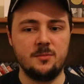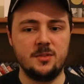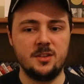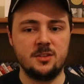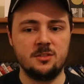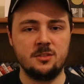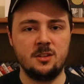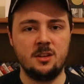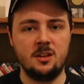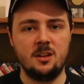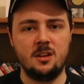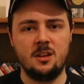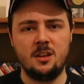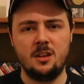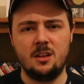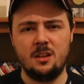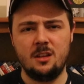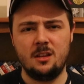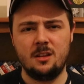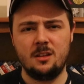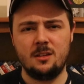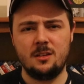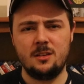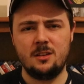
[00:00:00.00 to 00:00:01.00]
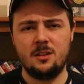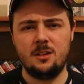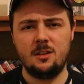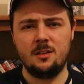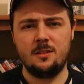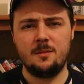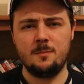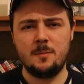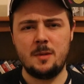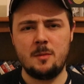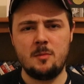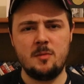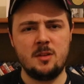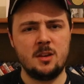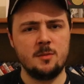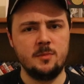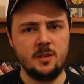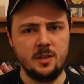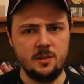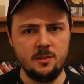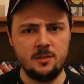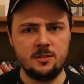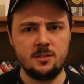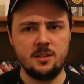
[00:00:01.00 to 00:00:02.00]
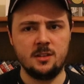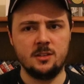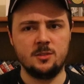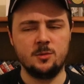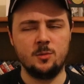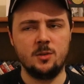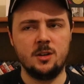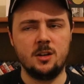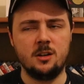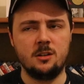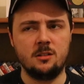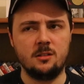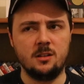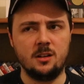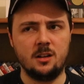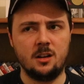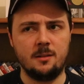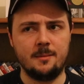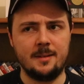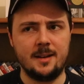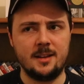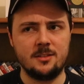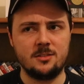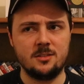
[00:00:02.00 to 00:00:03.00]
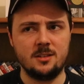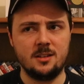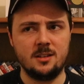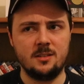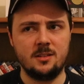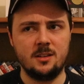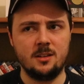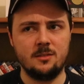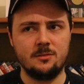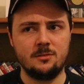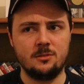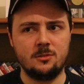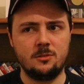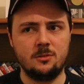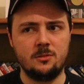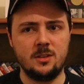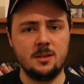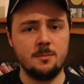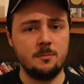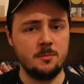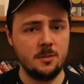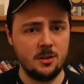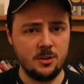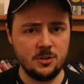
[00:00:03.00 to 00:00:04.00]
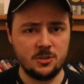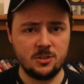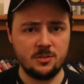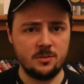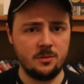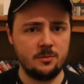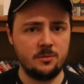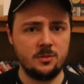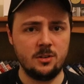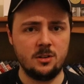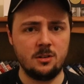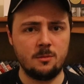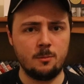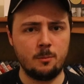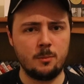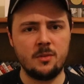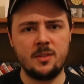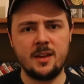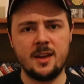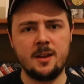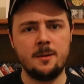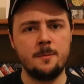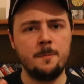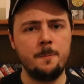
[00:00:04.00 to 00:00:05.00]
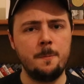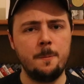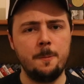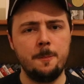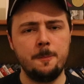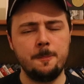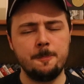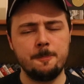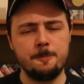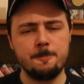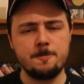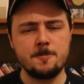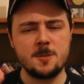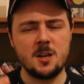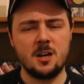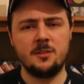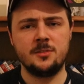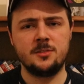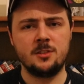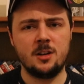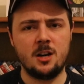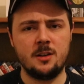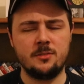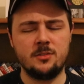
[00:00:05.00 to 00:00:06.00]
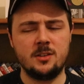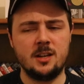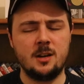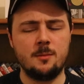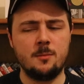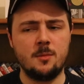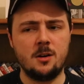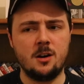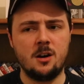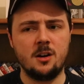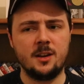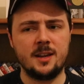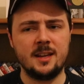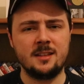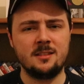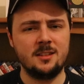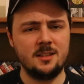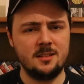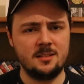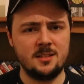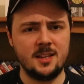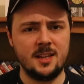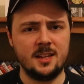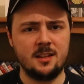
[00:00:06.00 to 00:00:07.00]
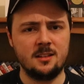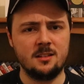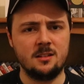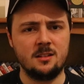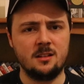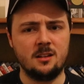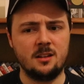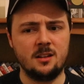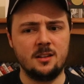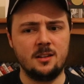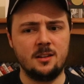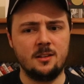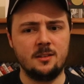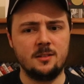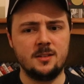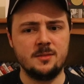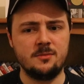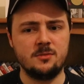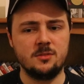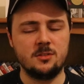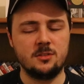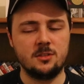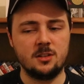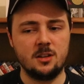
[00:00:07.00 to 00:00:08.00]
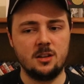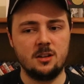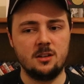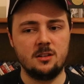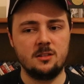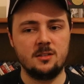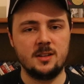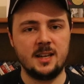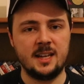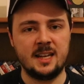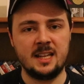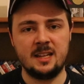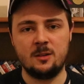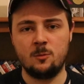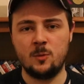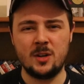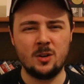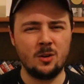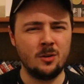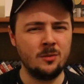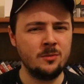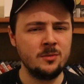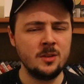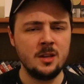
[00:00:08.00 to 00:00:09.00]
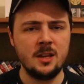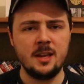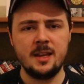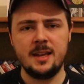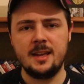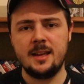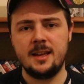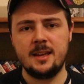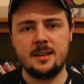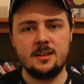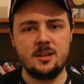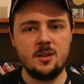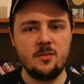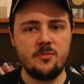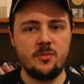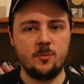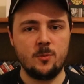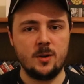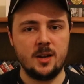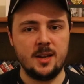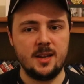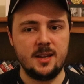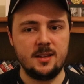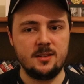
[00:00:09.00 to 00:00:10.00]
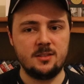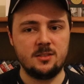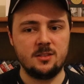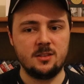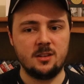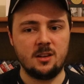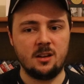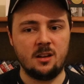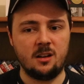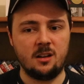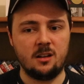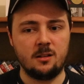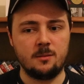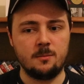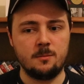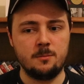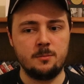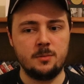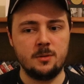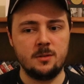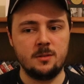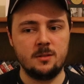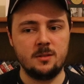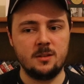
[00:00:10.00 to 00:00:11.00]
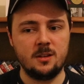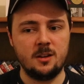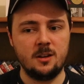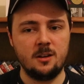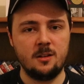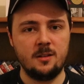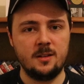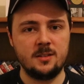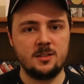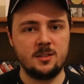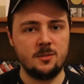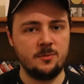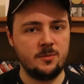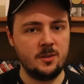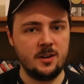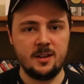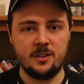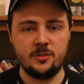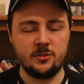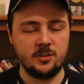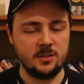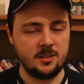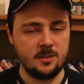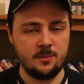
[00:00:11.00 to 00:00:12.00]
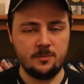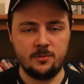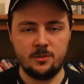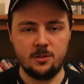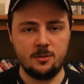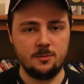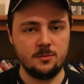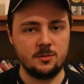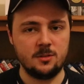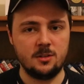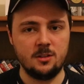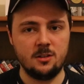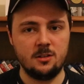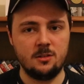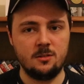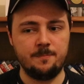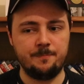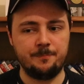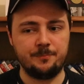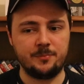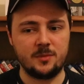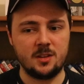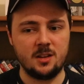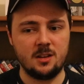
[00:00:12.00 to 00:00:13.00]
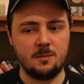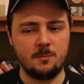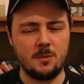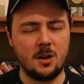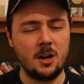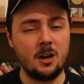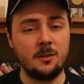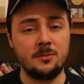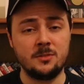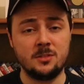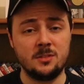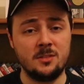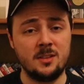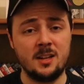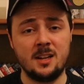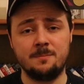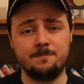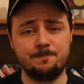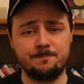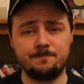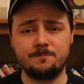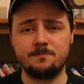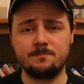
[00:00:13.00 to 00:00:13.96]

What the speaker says: this, maybe community as well, actually, in the overall, the emotion of the film. But then after half an hour mark, it did take a different turn, and it went off different ways. But it's a very interesting film still, after that